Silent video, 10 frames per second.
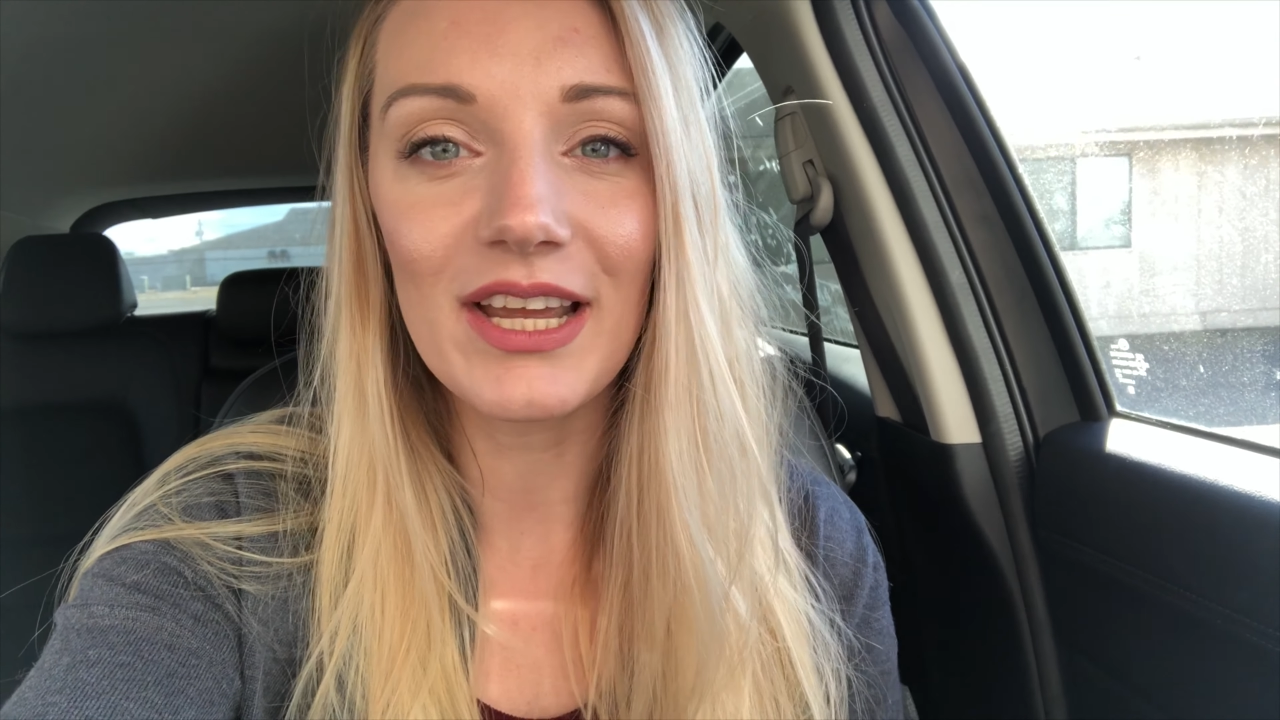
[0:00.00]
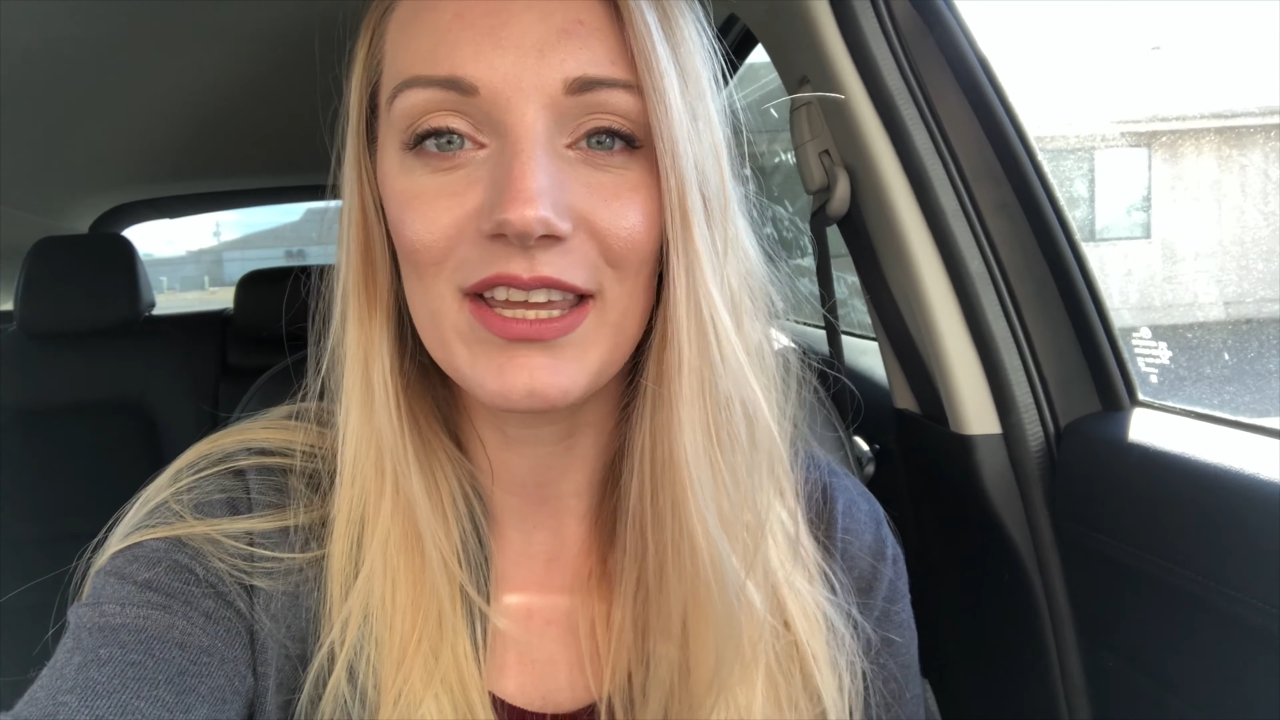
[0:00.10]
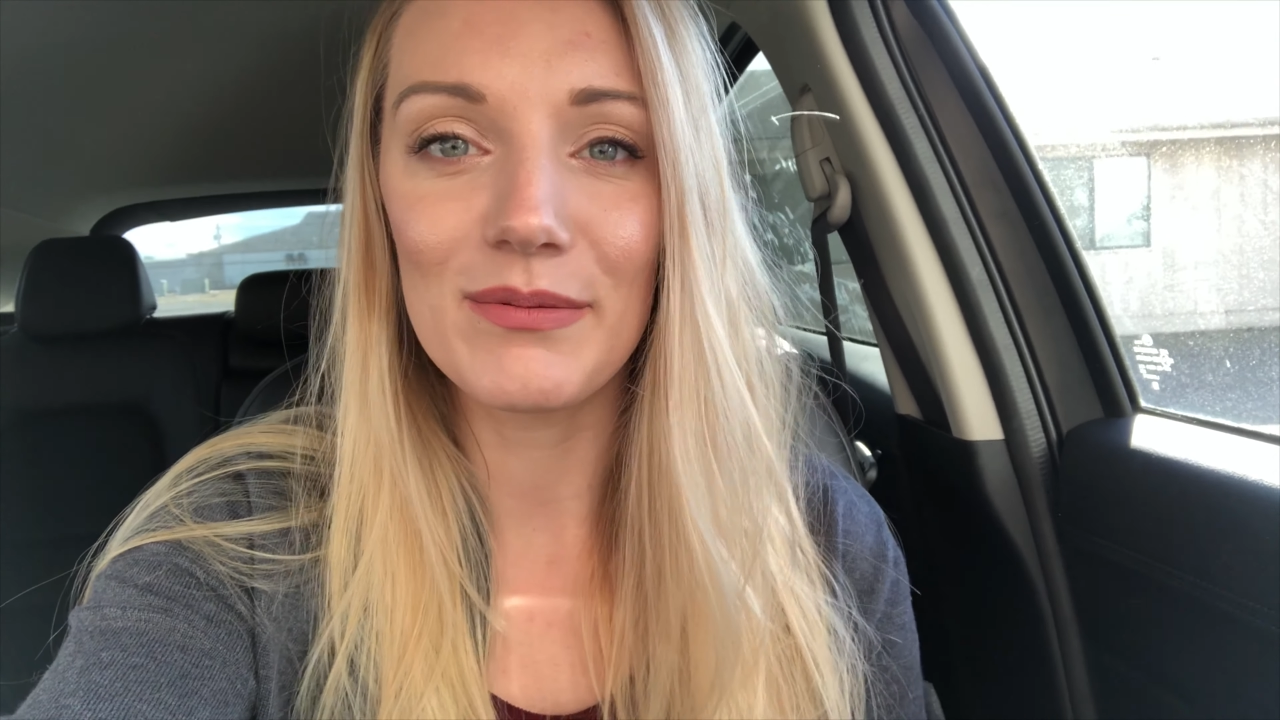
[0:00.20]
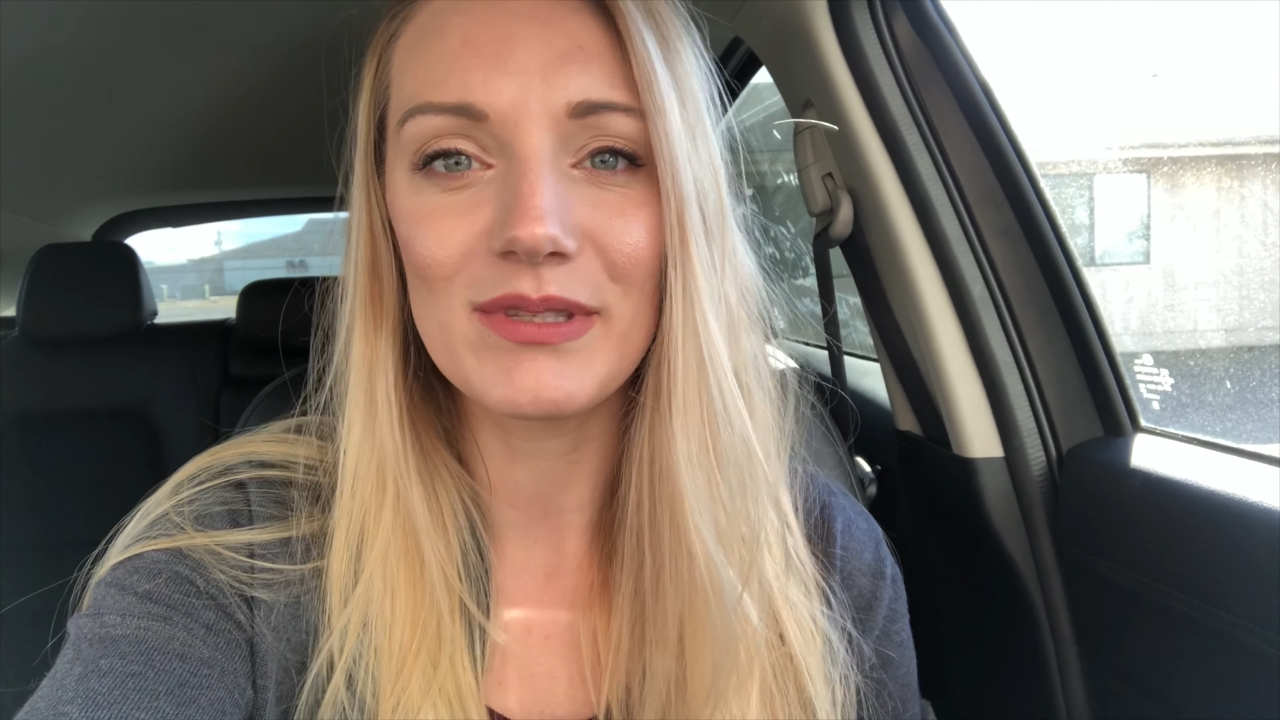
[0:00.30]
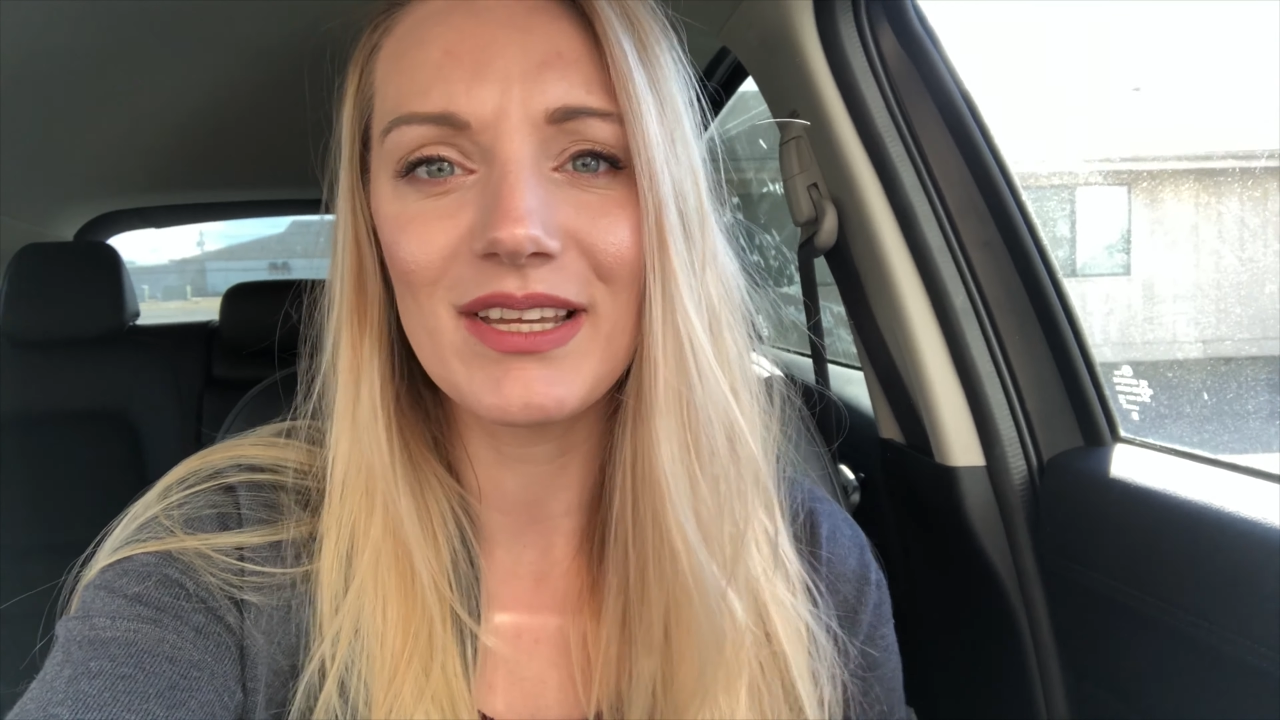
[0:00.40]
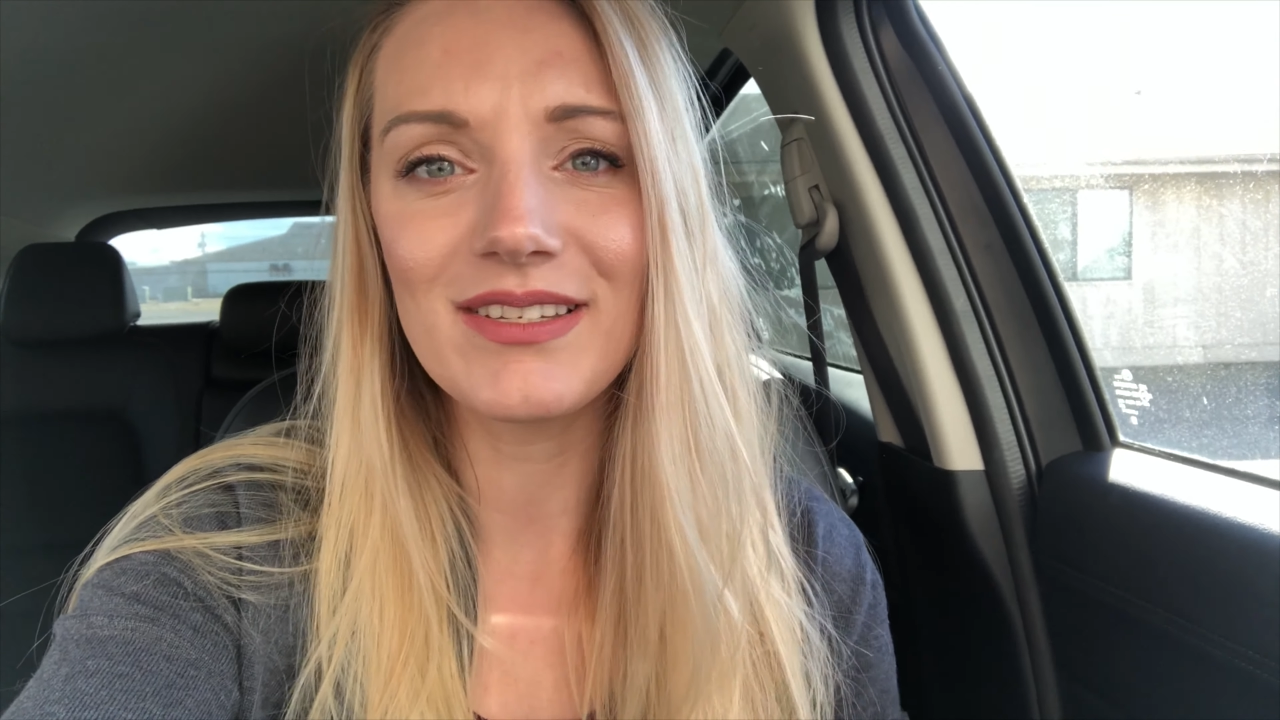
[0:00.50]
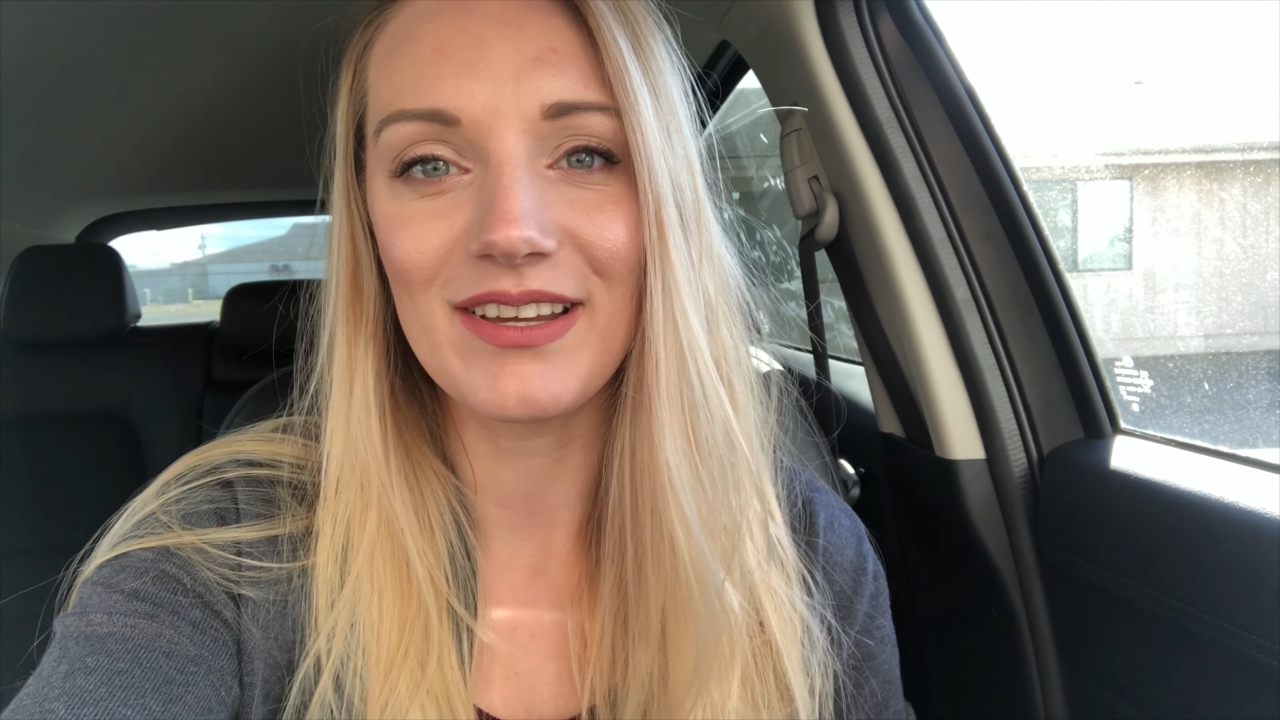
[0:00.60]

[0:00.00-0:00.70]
I keep saying